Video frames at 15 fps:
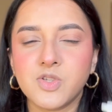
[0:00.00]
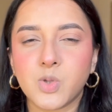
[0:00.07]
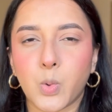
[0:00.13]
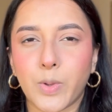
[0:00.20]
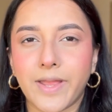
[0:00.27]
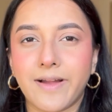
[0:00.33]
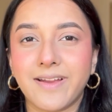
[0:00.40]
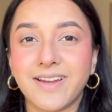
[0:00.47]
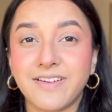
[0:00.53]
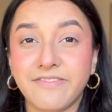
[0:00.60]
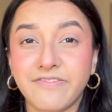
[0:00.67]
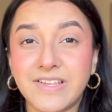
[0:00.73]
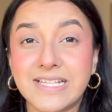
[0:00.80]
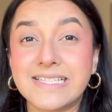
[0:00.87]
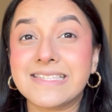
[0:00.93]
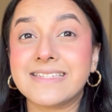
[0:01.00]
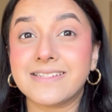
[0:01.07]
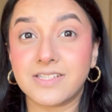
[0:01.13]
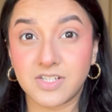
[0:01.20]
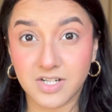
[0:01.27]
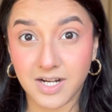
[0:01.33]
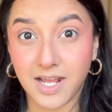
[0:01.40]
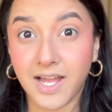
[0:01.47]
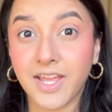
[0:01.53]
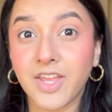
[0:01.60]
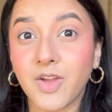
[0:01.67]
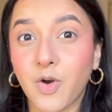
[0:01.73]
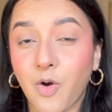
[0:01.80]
So yeah, it feels dry